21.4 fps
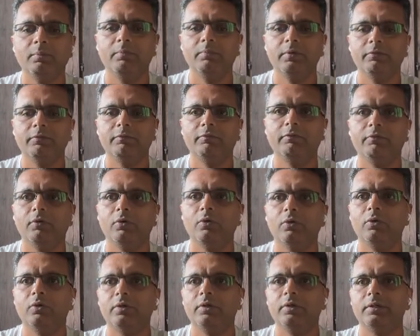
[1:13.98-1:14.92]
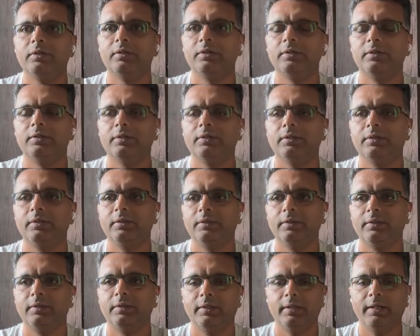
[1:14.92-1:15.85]
before
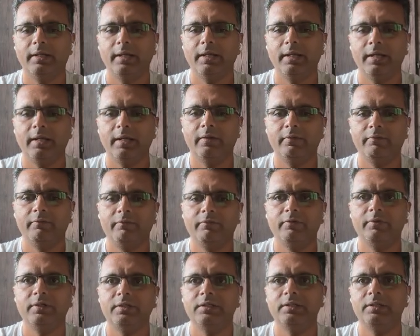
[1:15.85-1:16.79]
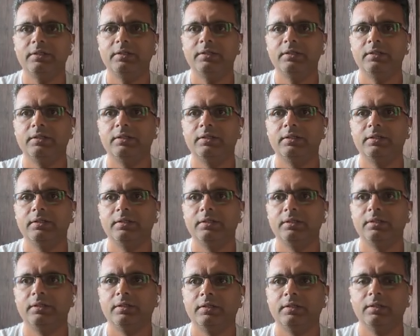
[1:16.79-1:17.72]
every
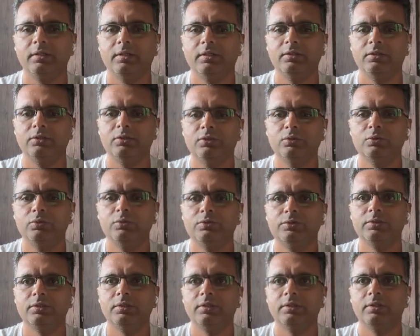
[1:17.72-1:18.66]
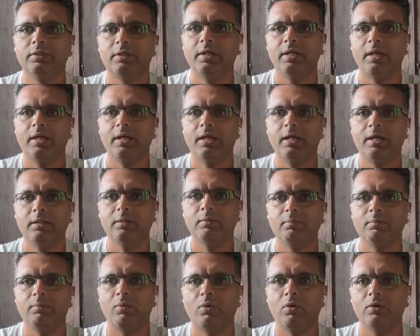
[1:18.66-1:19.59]
user
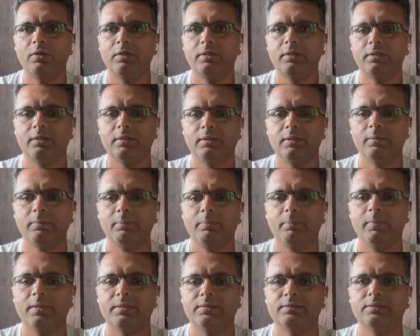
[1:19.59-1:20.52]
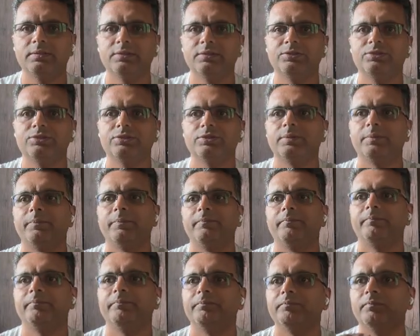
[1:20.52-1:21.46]
and bot message,
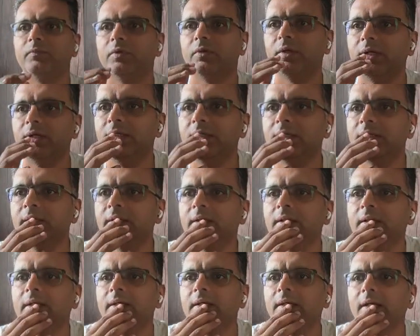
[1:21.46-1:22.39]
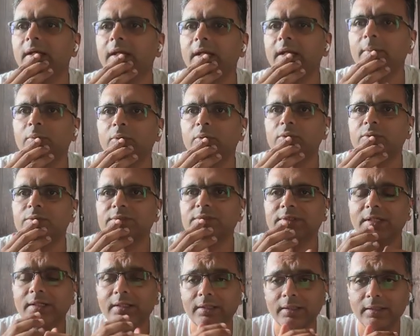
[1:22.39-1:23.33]
all right? And I'm going to
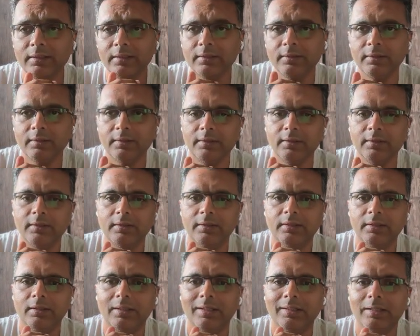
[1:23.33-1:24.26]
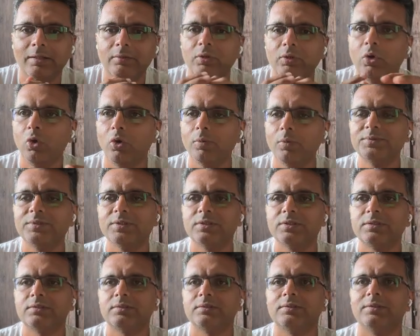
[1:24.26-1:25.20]
send it. And now the hopes
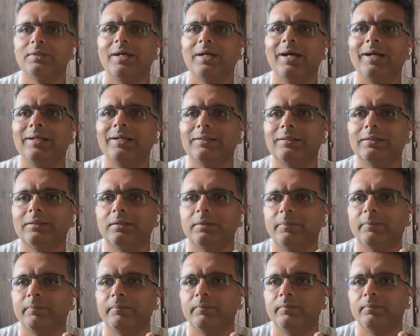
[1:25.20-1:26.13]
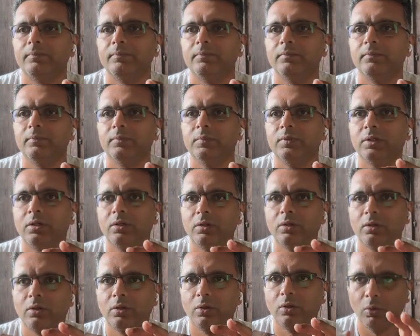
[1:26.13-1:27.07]
is that the
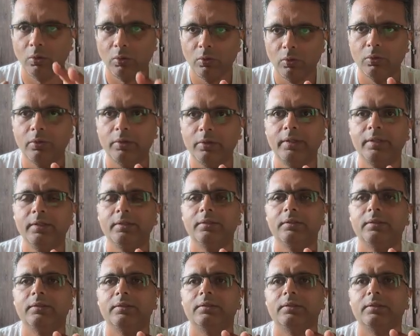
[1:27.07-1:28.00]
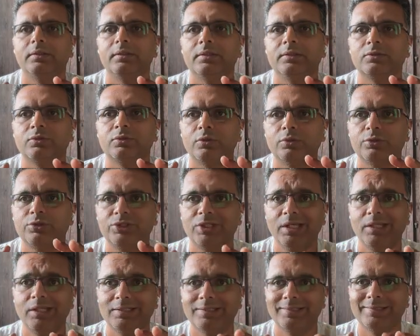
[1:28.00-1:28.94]
code is going to
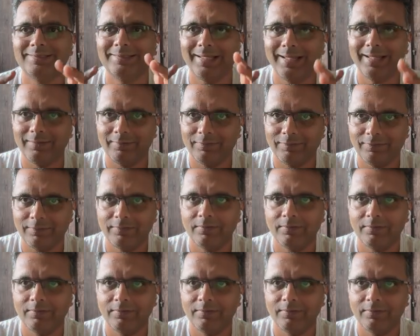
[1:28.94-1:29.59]
change itself